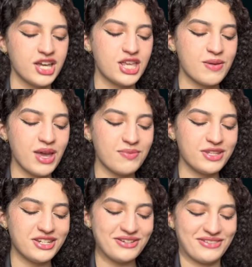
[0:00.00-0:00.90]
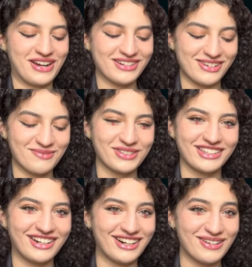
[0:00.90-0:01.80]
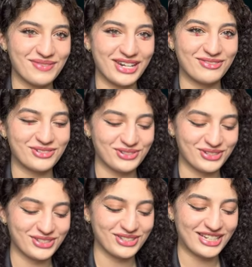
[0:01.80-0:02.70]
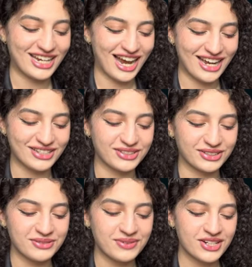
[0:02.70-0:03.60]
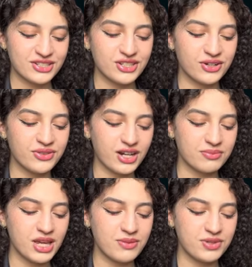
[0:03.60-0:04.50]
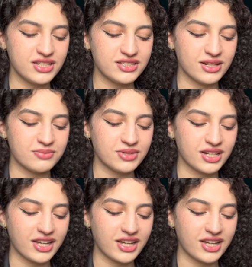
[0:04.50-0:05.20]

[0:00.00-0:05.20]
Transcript: You may be new around here, but there aren't many rules either. So there may be some...